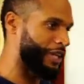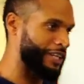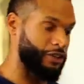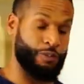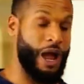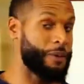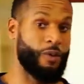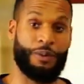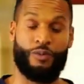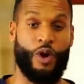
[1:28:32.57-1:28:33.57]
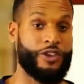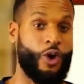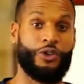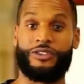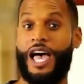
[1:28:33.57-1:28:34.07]
Like, this probably would be one of the
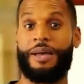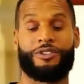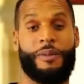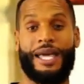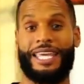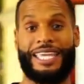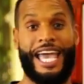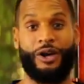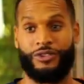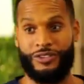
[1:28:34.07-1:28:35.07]
only times somebody accounts